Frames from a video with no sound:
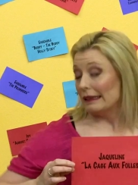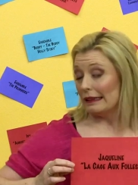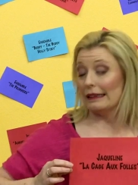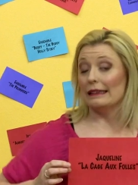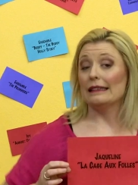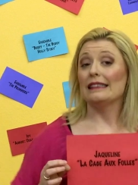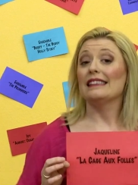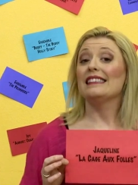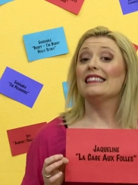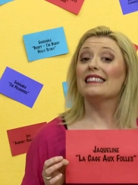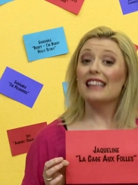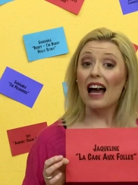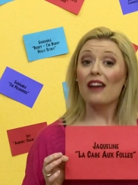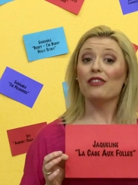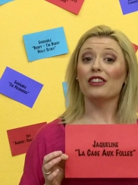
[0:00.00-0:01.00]
is
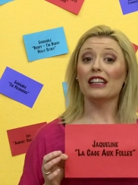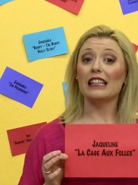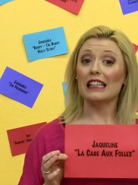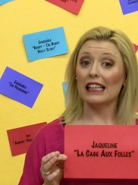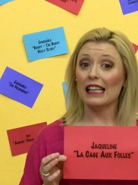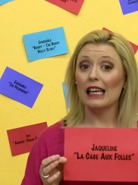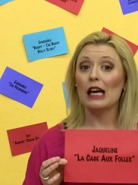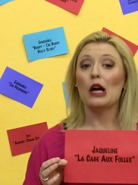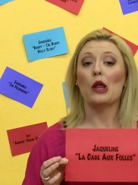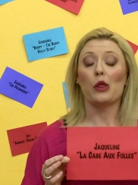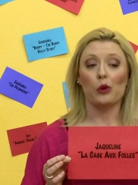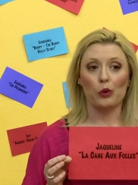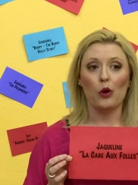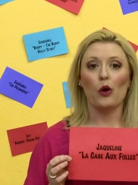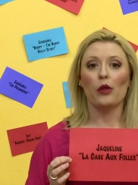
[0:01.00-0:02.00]
definitely
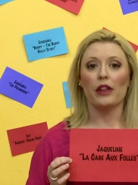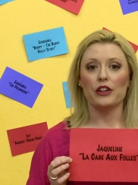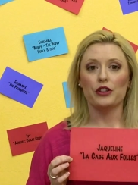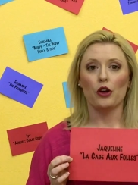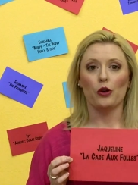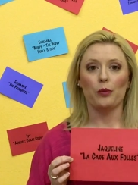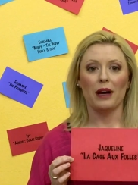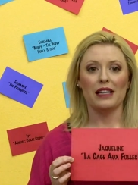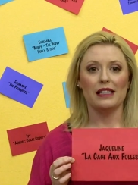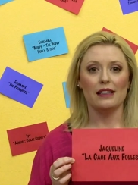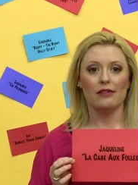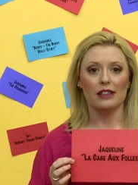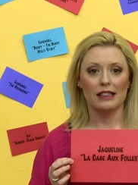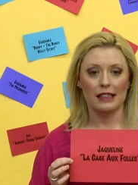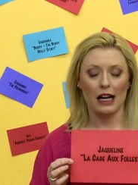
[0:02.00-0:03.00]
the role that showed my
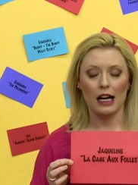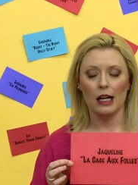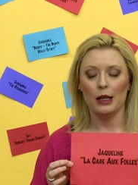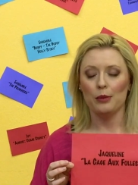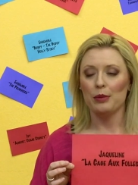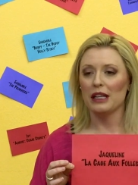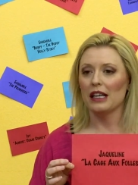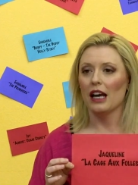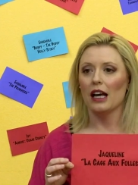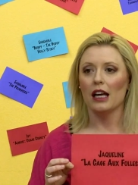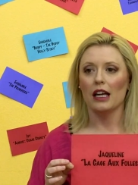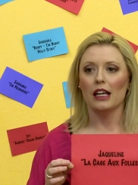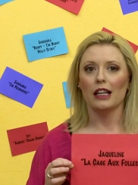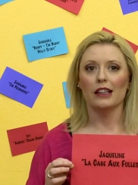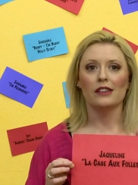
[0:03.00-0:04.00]
diva side
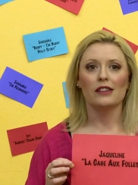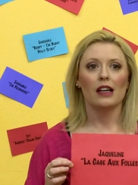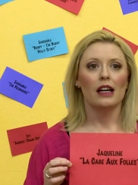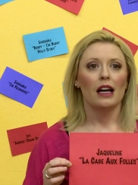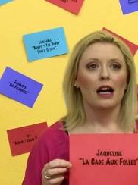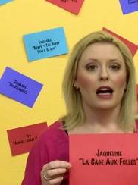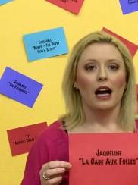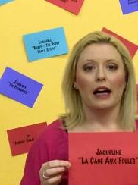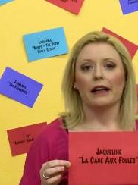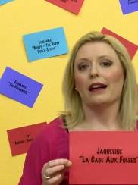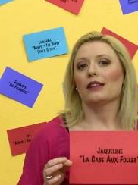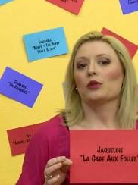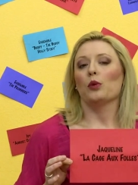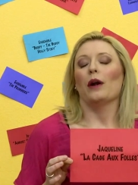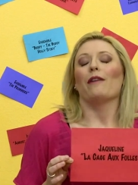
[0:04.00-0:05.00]
because I
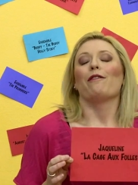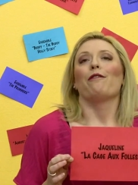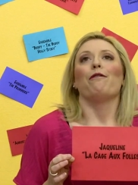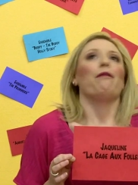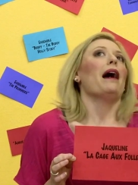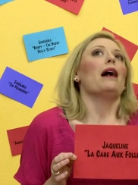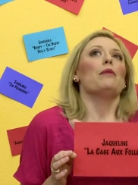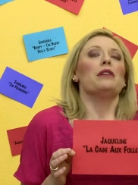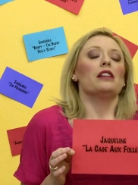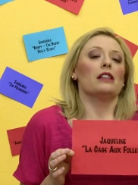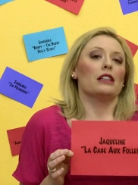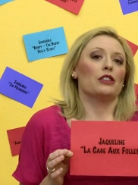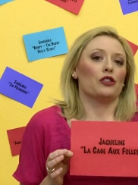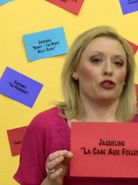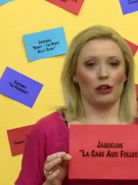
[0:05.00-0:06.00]
got to wear
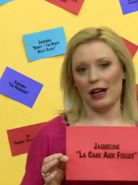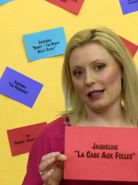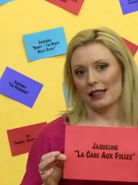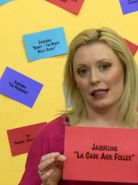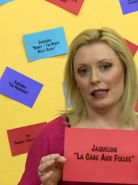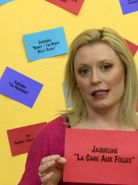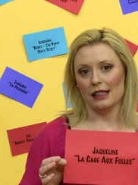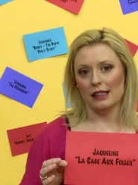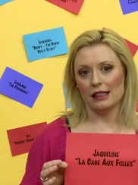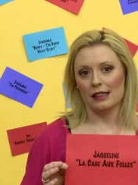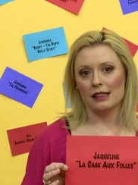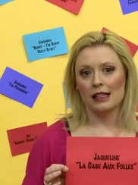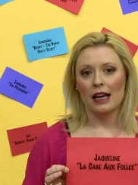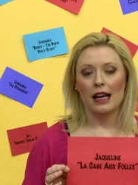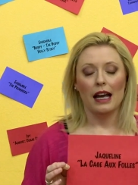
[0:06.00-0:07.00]
fabulous
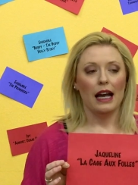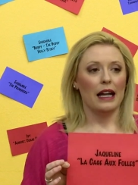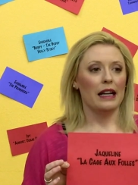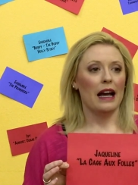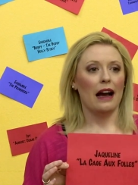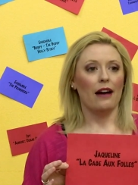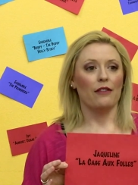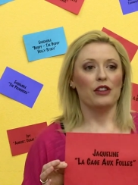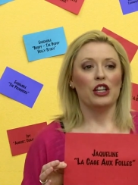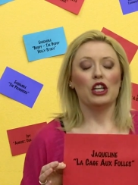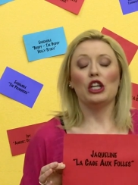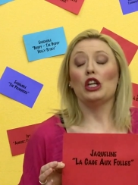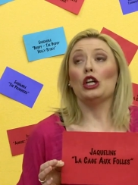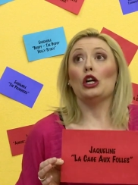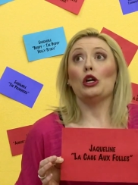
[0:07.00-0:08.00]
dresses and have
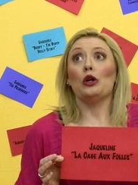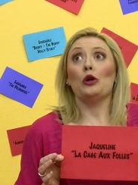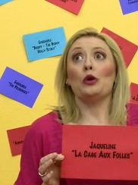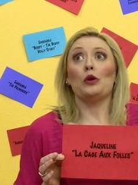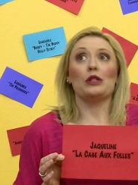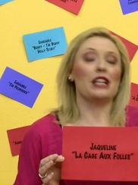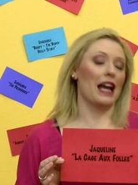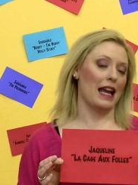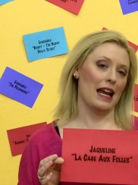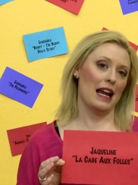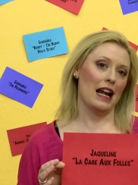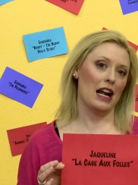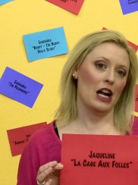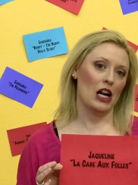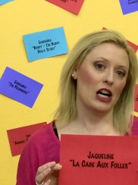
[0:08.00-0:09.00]
huge
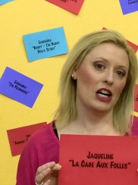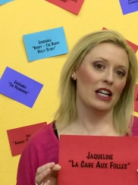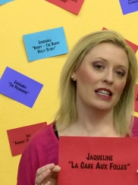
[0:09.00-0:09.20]
hair.